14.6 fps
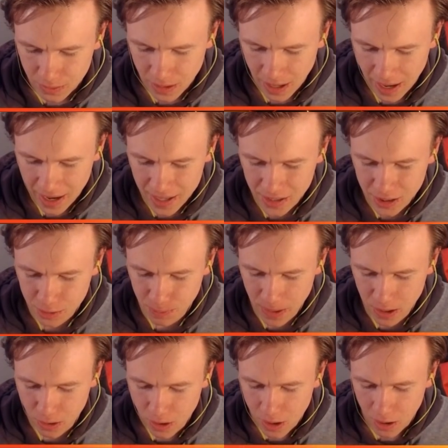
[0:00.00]
The haste
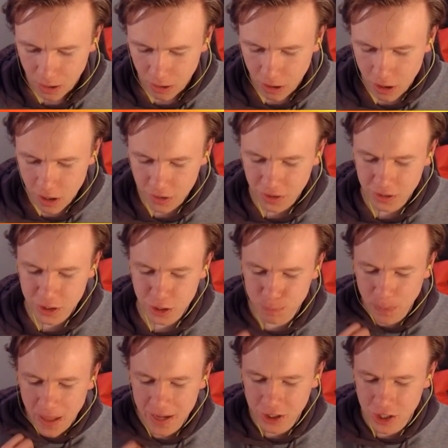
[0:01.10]
spell Oh, the
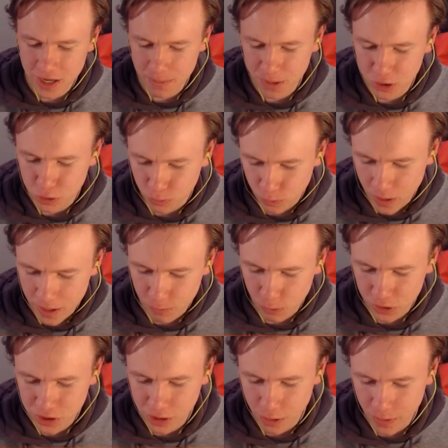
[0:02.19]
splash damage. Wait,
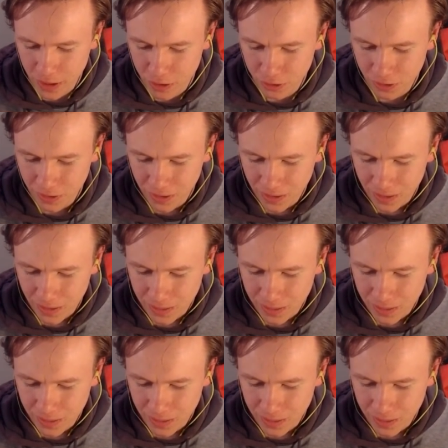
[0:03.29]
what's going on?